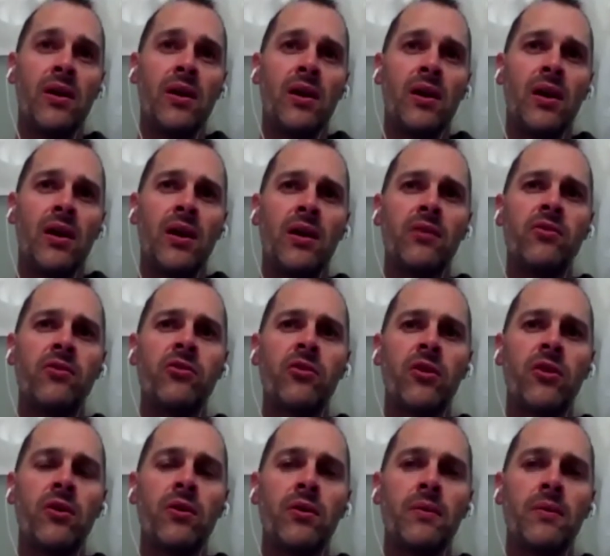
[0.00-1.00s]
And
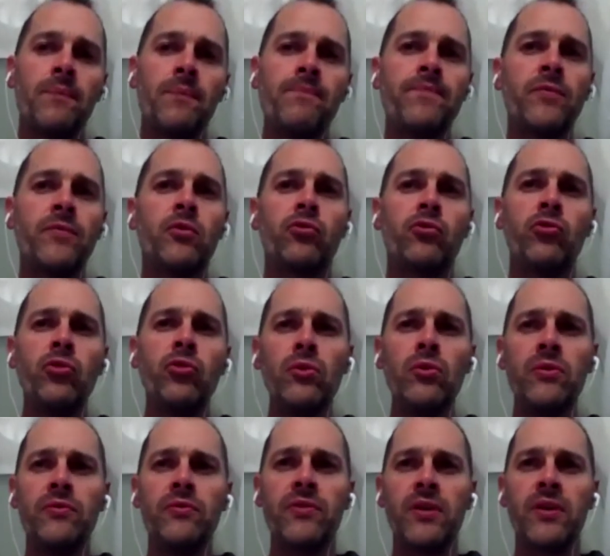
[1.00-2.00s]
so two
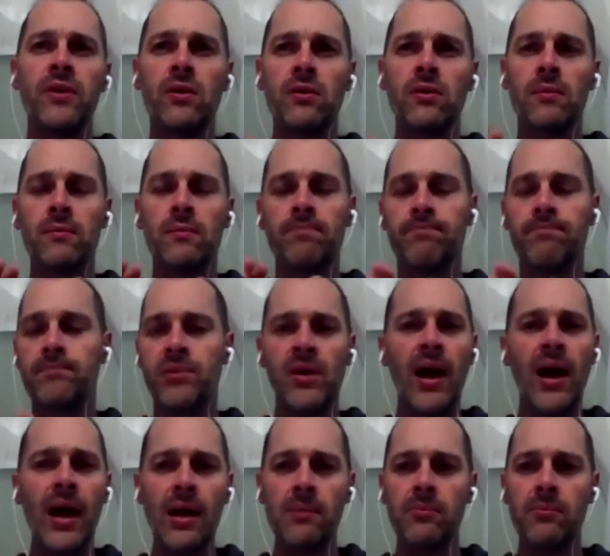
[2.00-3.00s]
of the
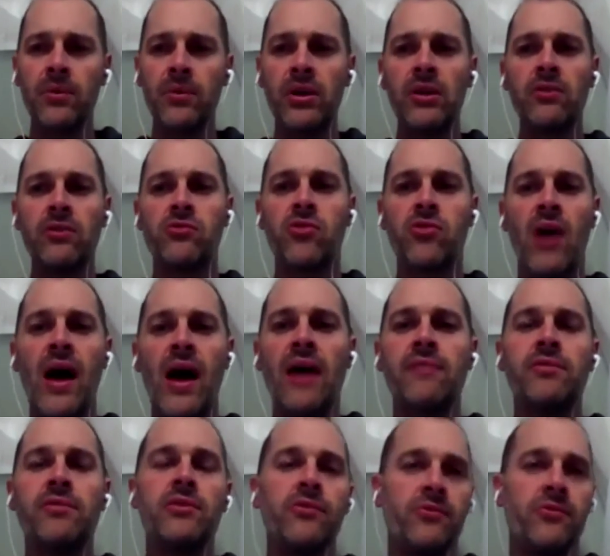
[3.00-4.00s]
primary
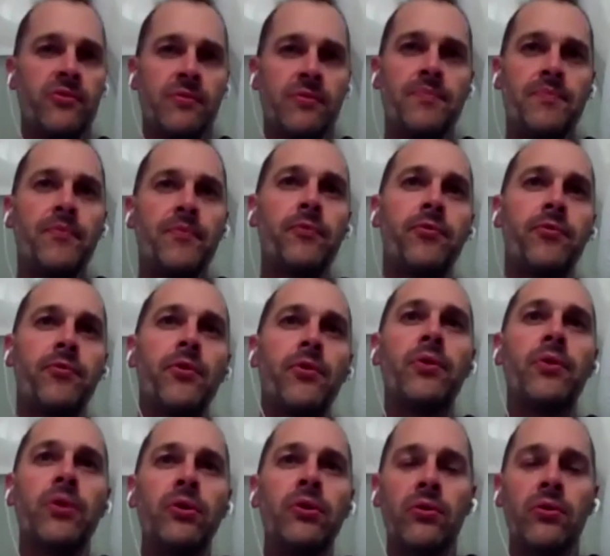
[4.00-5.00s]
drivers for
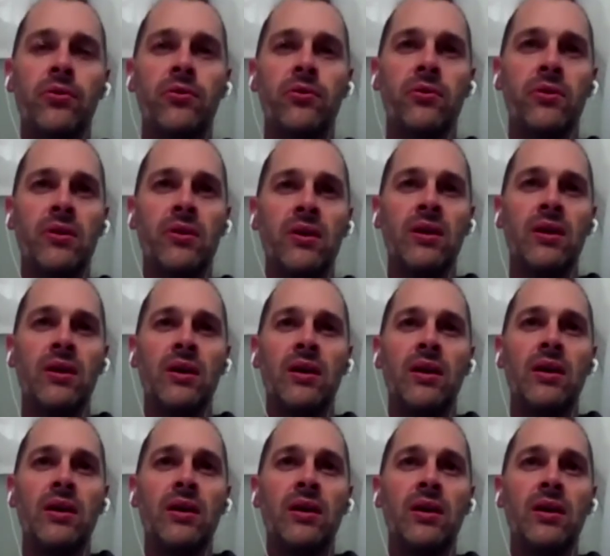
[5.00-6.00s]
youth
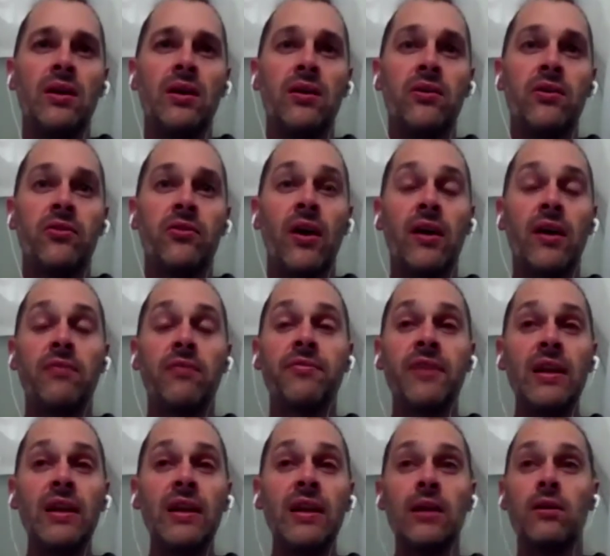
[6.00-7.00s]
is a
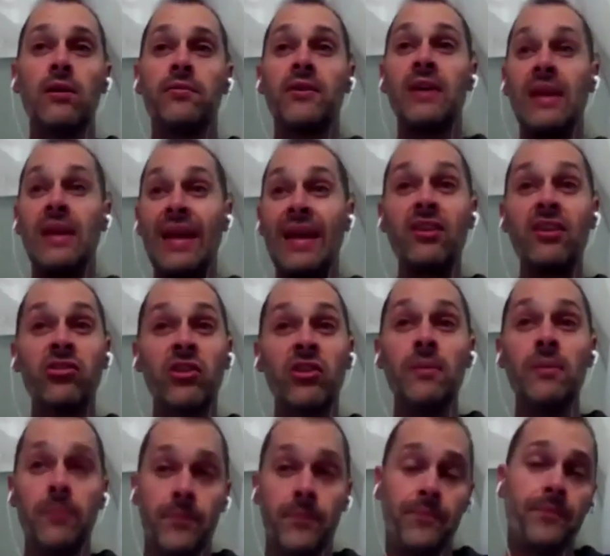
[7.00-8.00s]
feeling of connection,
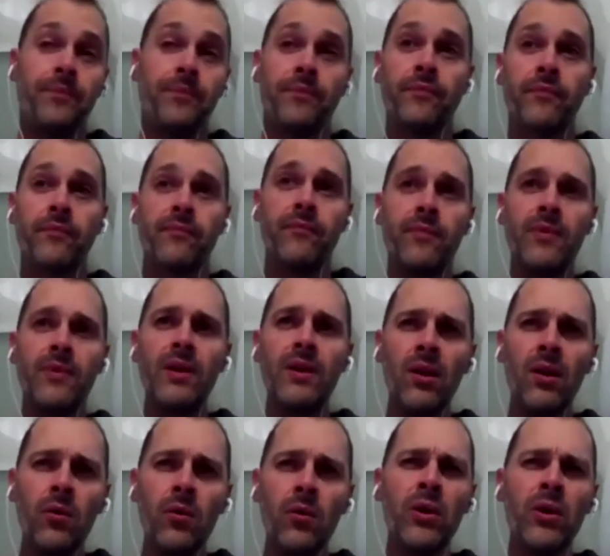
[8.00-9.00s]

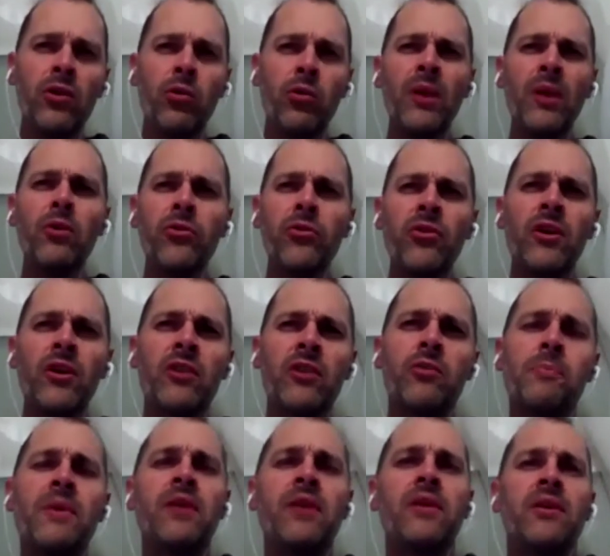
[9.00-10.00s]
which we also
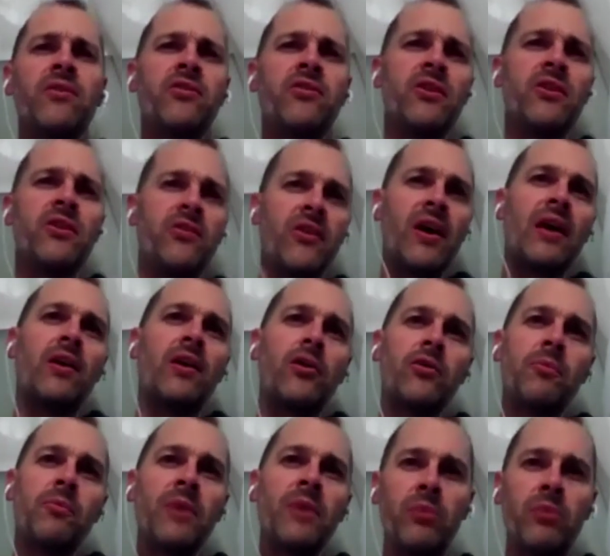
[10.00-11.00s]
experience as adults,
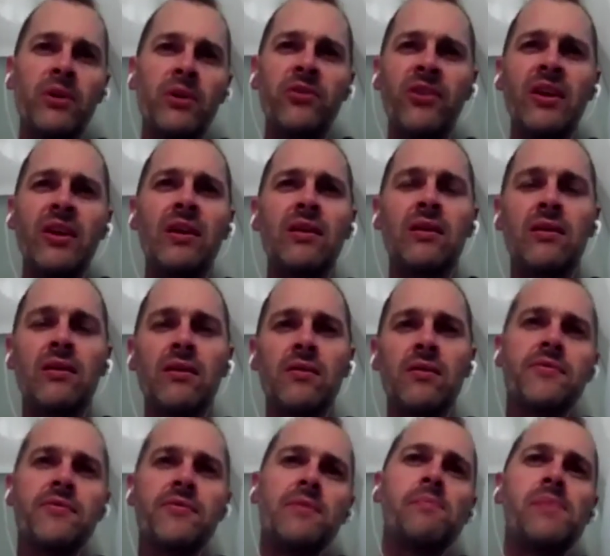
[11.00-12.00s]
but we seek it in
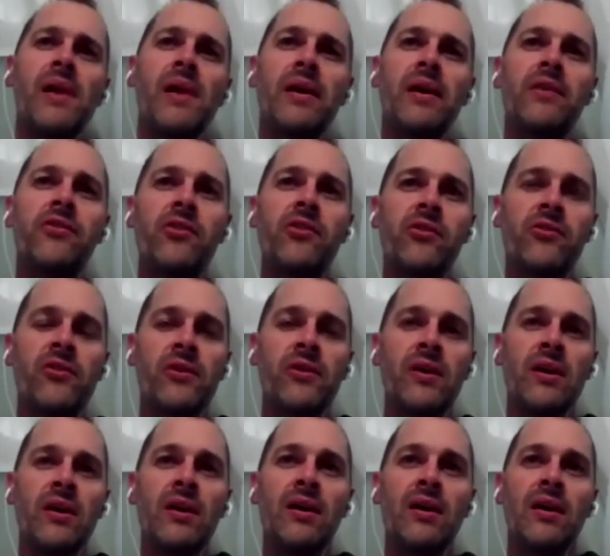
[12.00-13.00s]
different places.
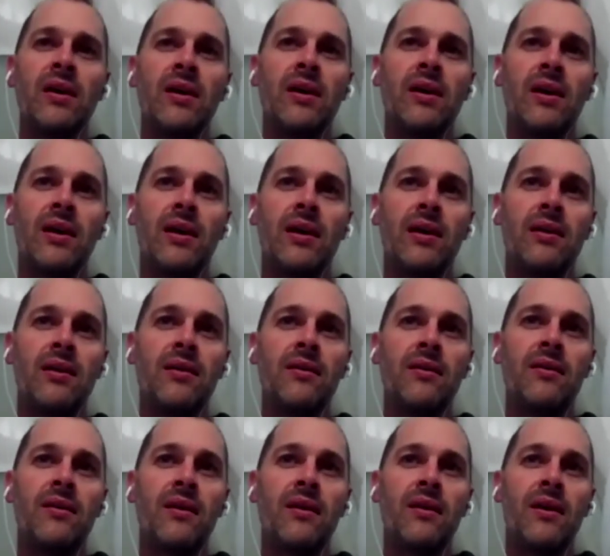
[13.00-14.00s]

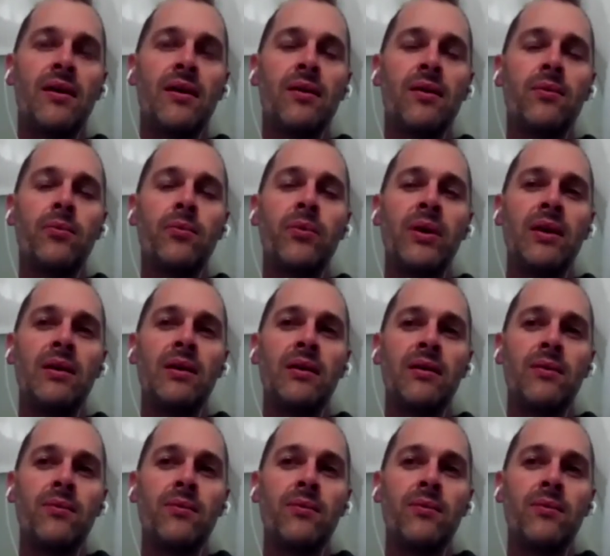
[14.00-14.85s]
And we